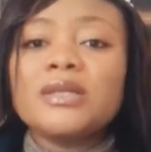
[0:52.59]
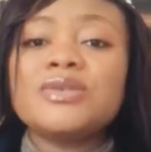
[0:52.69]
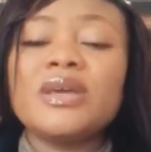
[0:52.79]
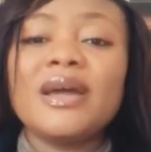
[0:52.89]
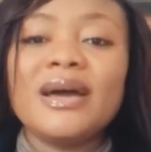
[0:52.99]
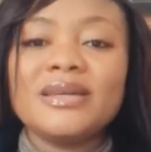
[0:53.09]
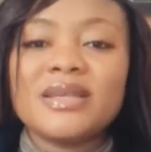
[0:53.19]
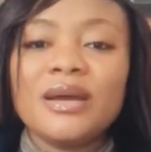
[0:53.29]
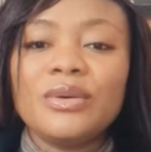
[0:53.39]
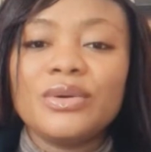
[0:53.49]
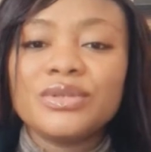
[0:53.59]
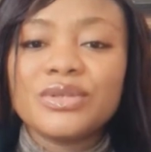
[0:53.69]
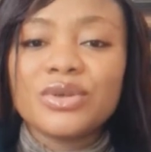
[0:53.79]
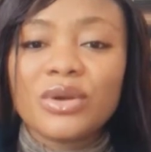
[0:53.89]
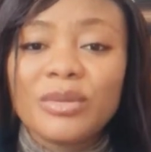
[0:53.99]
Today, guys, I want
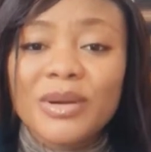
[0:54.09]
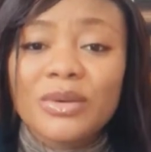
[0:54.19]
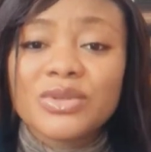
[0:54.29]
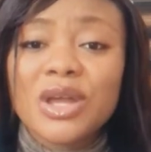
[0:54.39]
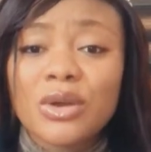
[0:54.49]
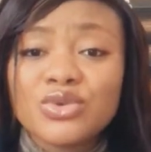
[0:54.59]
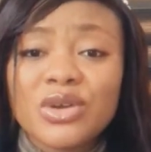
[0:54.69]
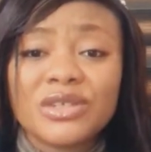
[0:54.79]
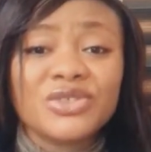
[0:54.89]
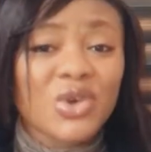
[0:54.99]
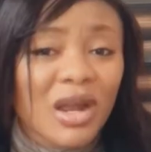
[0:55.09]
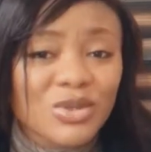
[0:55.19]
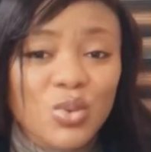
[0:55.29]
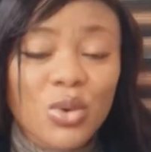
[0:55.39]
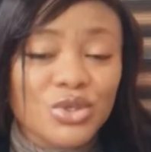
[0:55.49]
to talk about how to
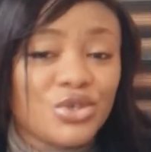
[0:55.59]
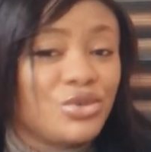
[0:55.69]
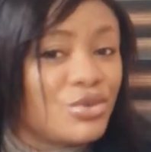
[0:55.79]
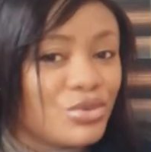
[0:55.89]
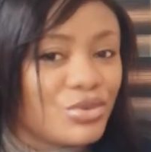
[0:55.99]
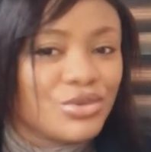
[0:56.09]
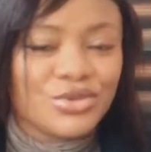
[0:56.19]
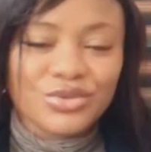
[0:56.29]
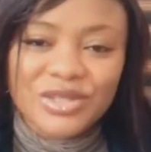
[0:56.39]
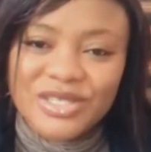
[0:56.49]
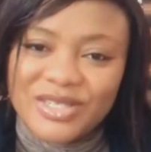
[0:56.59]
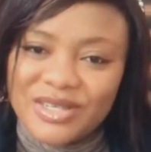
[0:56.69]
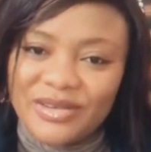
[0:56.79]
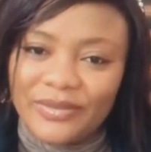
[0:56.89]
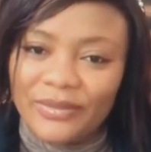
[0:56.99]
attract what you truly
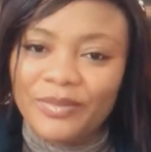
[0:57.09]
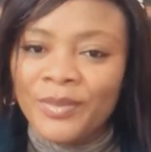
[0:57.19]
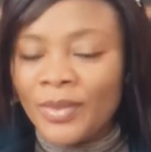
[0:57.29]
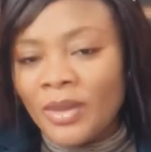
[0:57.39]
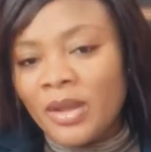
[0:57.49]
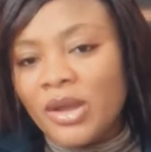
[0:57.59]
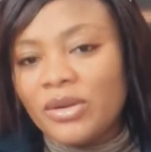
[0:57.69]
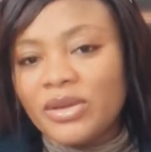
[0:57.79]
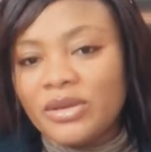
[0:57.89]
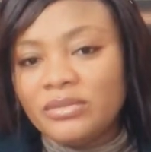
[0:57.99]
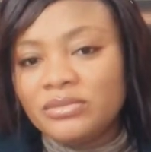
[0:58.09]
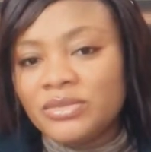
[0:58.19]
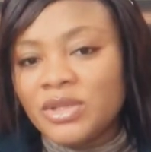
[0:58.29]
deserve, okay?